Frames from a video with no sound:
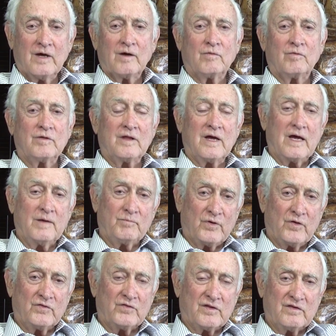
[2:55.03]
when they put
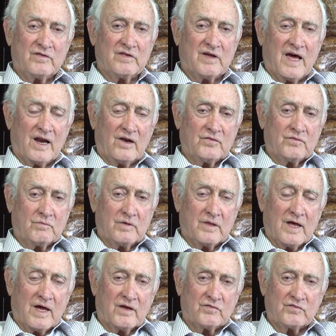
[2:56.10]
us in saddles
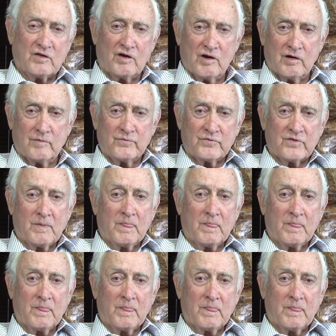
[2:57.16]
without stirrups.